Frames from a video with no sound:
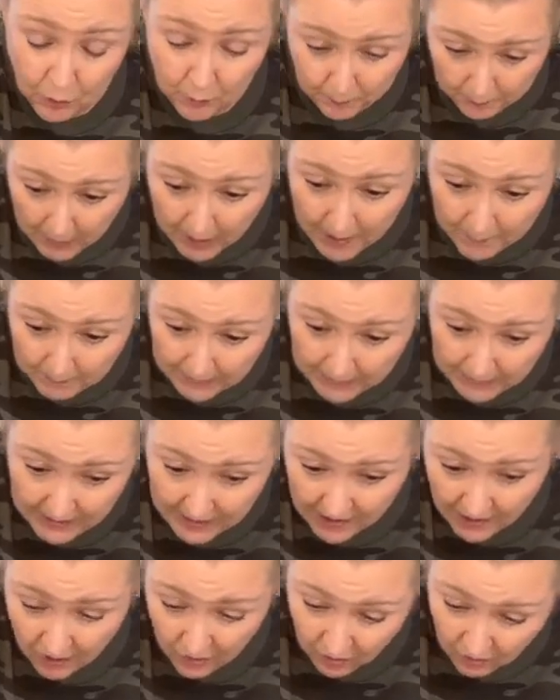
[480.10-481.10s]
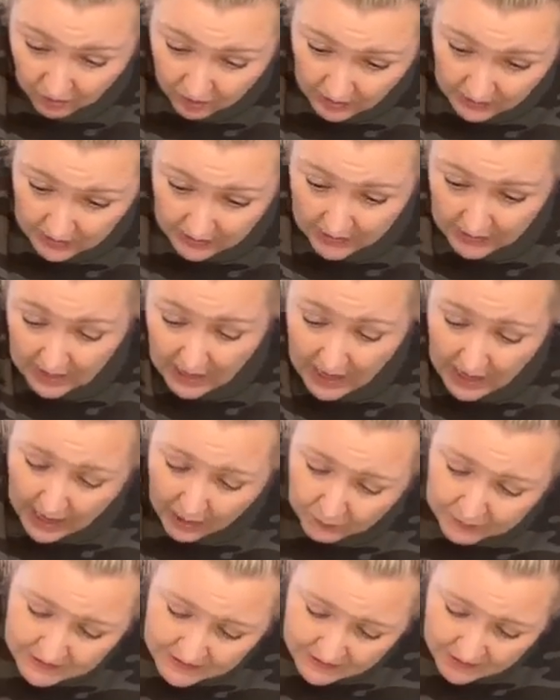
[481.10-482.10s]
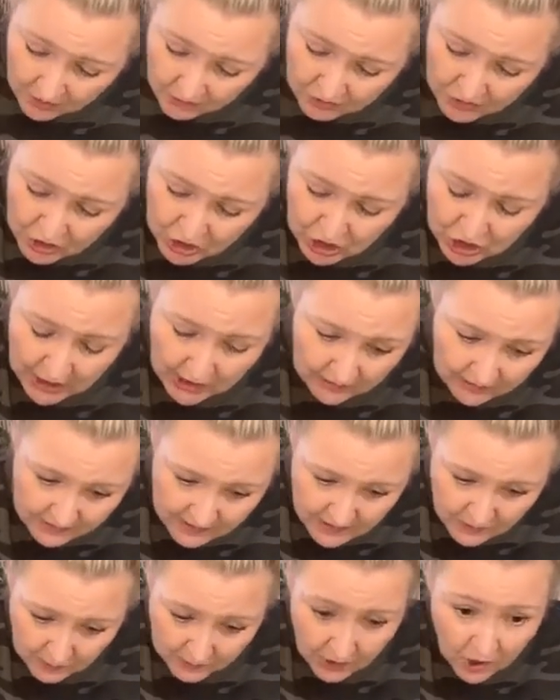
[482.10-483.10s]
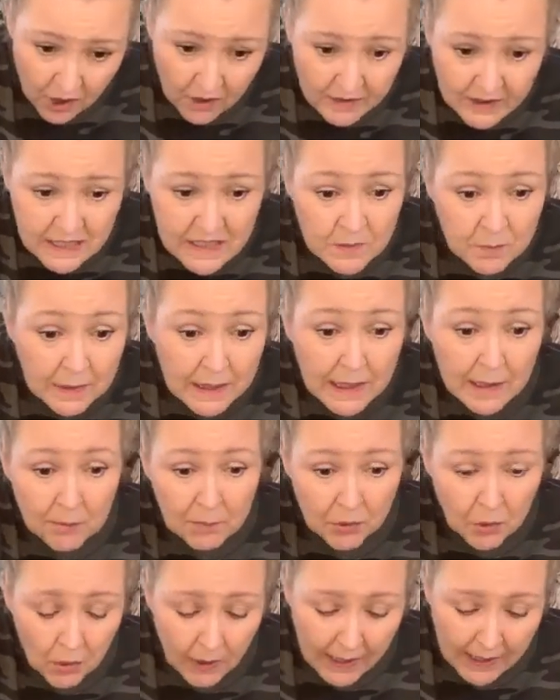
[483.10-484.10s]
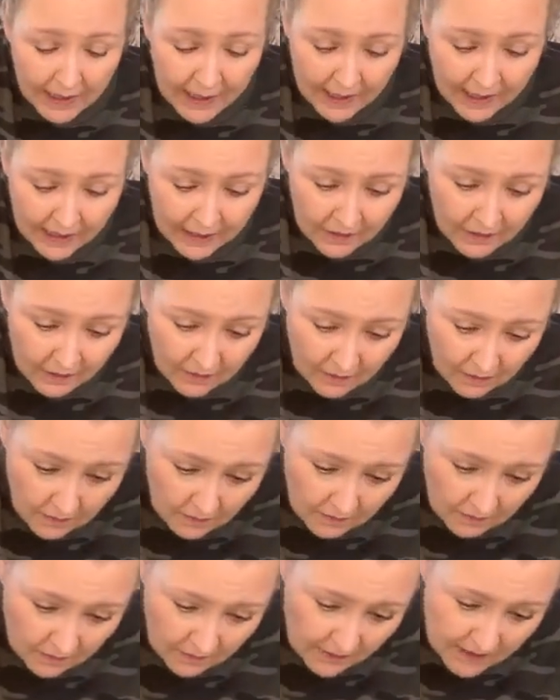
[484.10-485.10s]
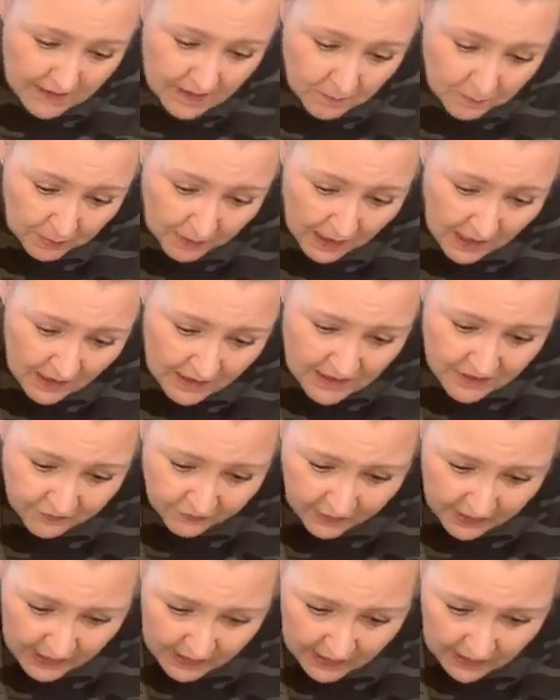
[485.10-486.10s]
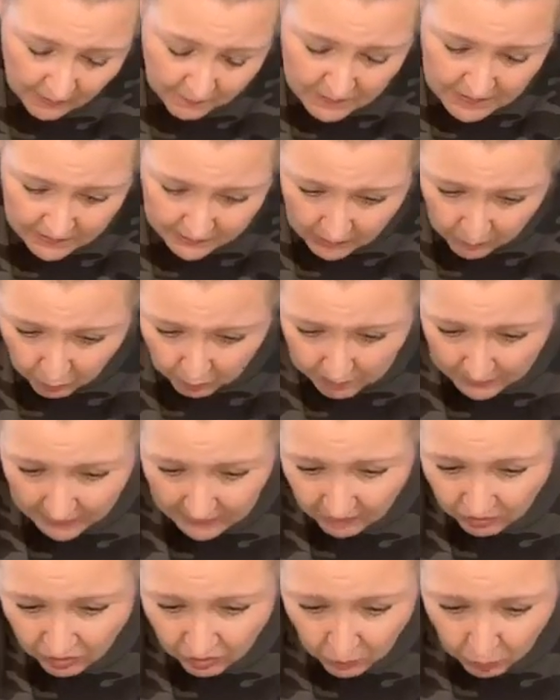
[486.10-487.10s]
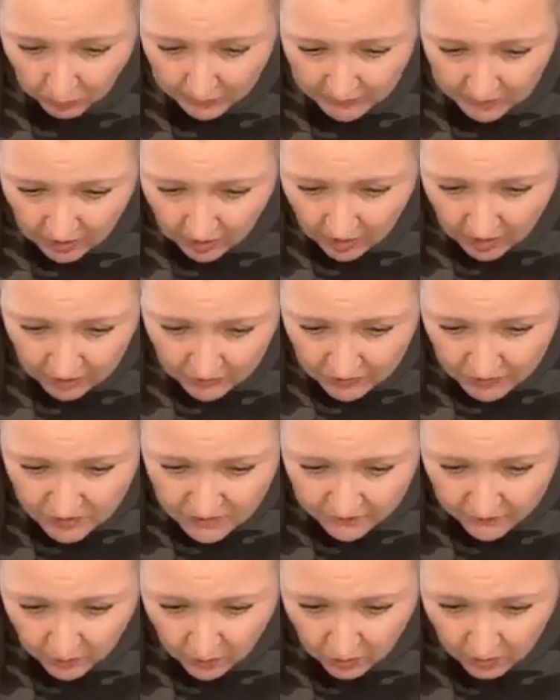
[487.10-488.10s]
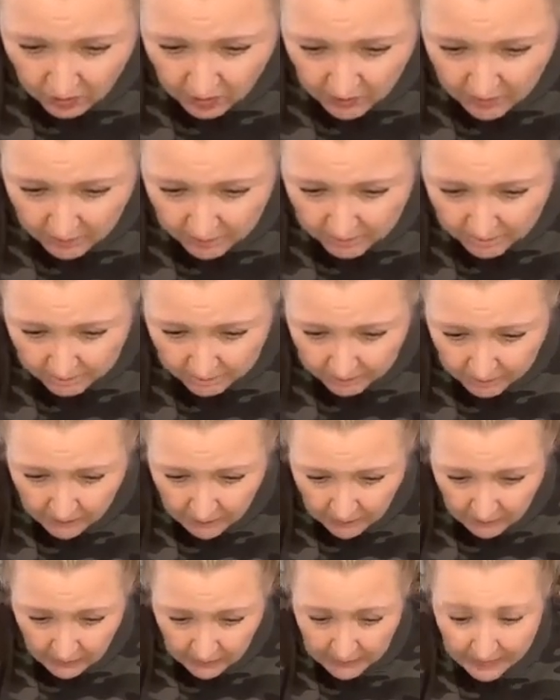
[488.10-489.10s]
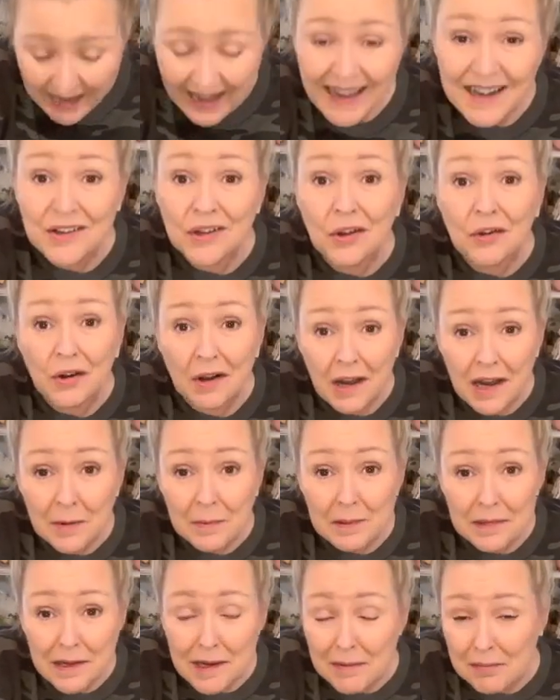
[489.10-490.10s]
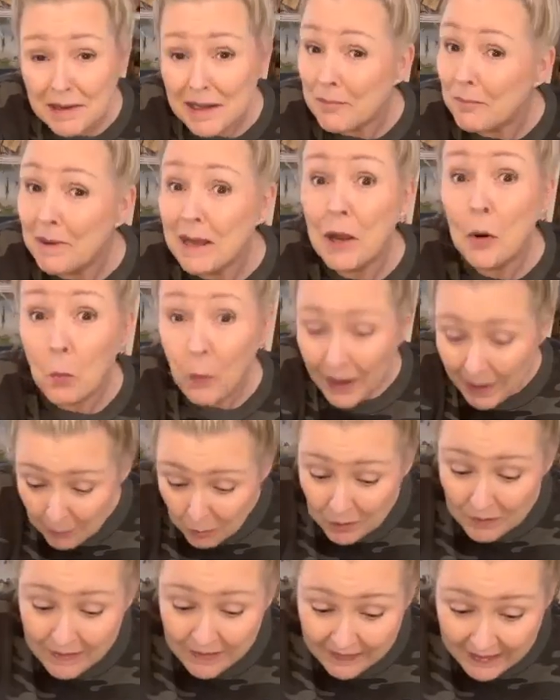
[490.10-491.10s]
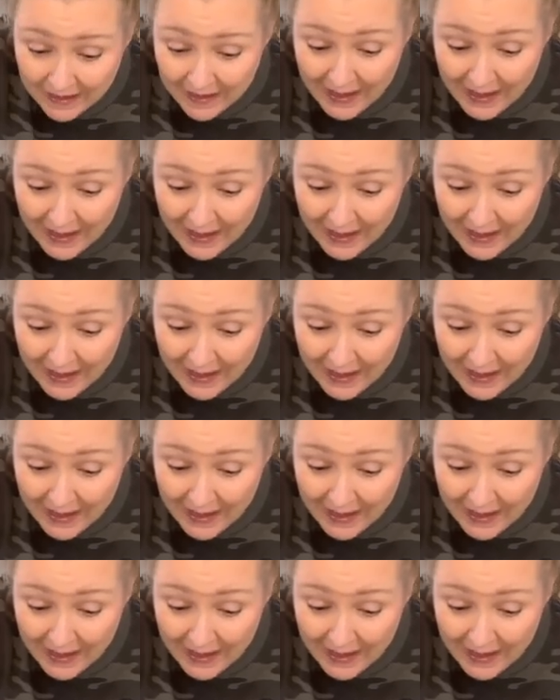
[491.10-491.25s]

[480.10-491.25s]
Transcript: or by me now. I was so jealous when all these people had these box frames and they were paying $3 for them. I had to go to Hobby Lobby and pay way more than